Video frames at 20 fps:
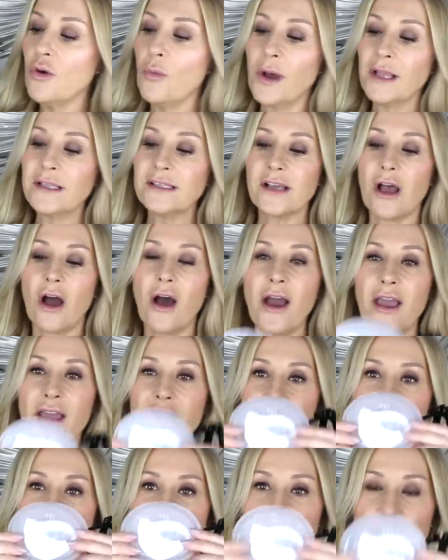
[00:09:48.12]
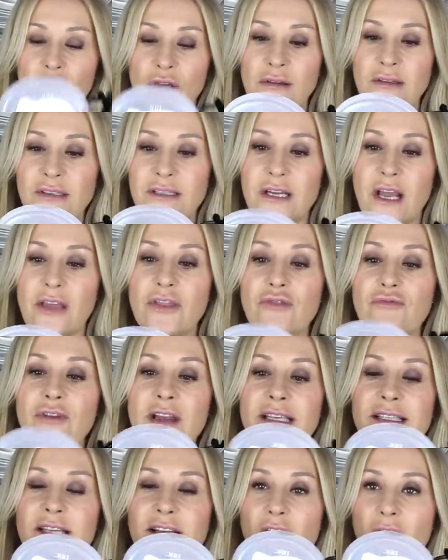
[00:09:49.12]
the ones I've used, and the
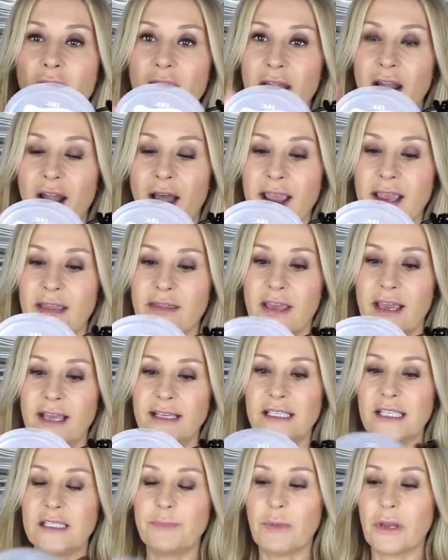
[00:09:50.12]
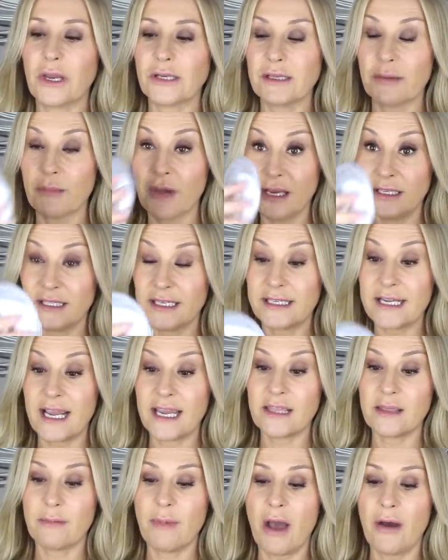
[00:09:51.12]
reason I like this is because I'm going to
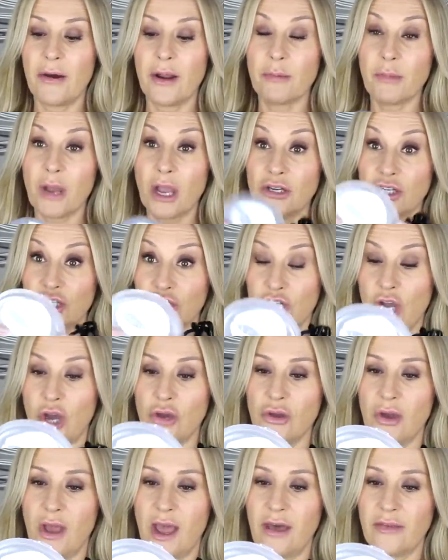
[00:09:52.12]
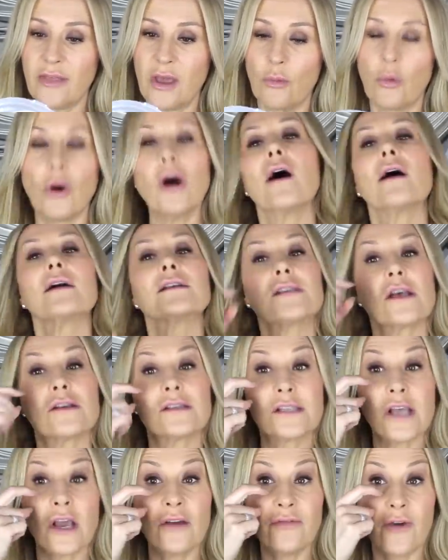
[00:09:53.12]
take them out and I'm going to show you how they work.
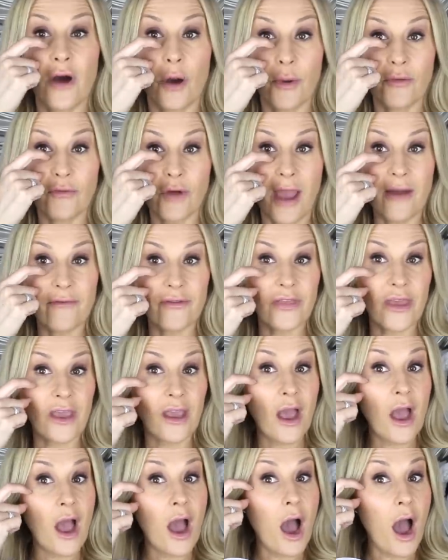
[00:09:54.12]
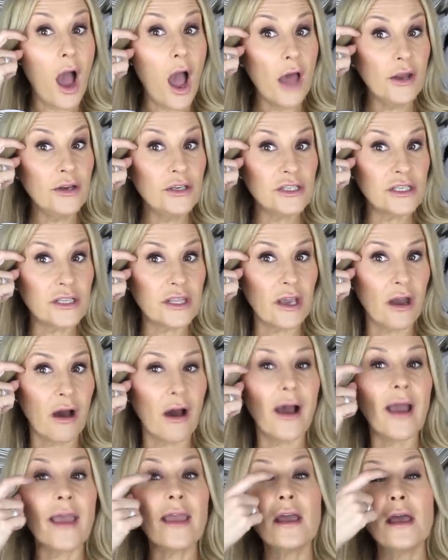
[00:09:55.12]
So far we've got everything under the
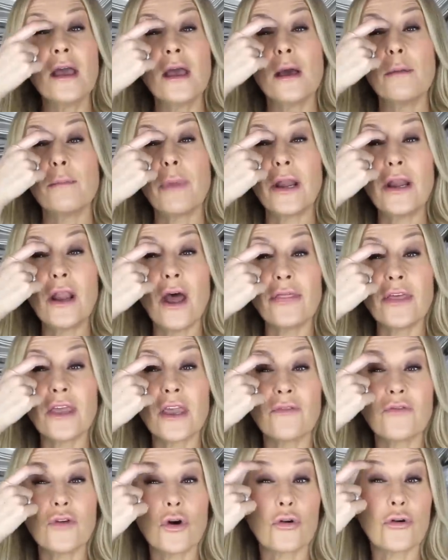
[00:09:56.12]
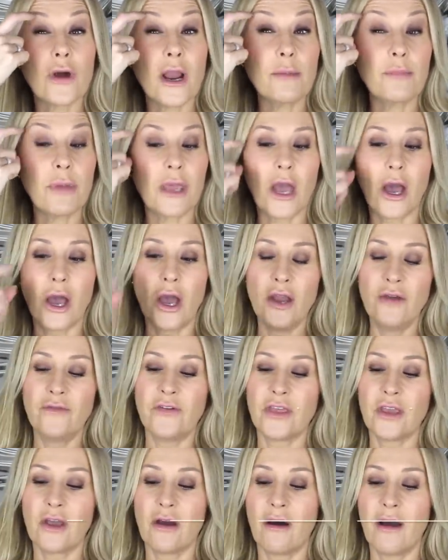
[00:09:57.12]
eye, but nothing if you're crepey
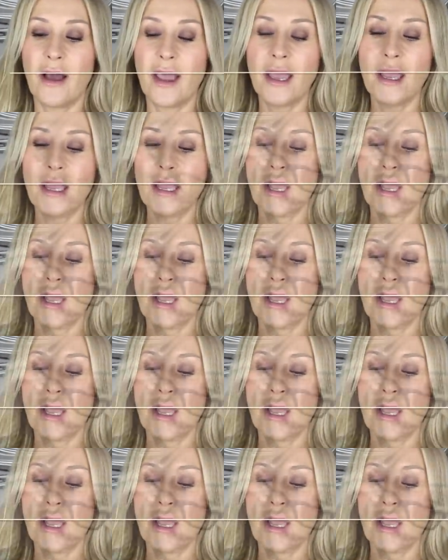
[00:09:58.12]
over the eye.